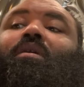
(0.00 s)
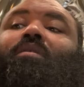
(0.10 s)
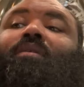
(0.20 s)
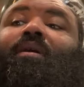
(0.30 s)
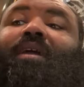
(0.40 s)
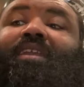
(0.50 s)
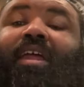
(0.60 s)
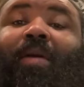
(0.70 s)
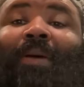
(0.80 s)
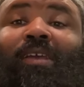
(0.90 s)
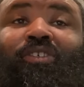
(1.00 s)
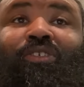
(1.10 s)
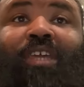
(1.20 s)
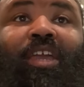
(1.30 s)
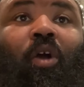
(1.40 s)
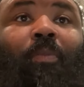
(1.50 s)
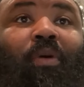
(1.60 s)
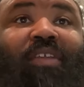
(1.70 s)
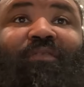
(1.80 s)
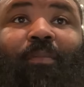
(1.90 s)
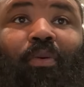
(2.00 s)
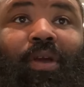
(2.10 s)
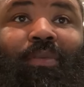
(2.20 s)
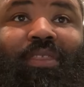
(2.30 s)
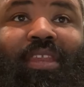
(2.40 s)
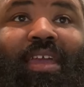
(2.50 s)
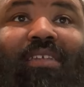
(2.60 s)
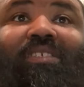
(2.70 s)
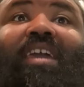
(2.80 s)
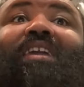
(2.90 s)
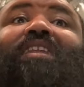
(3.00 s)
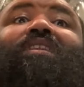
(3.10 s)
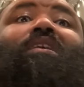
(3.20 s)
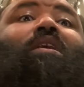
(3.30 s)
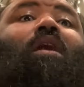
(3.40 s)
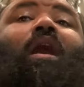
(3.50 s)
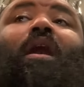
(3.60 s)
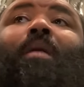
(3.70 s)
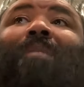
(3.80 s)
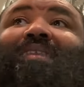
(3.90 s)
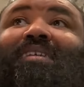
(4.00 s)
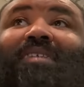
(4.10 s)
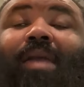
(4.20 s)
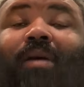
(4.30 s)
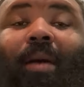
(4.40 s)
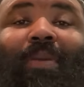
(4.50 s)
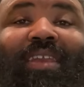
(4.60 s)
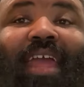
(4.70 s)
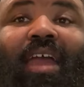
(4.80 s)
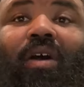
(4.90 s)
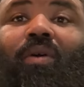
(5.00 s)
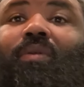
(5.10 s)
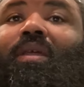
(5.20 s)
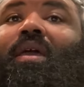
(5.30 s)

the Indiana Pacers can go point for point with the Knicks. They can make this game up and down.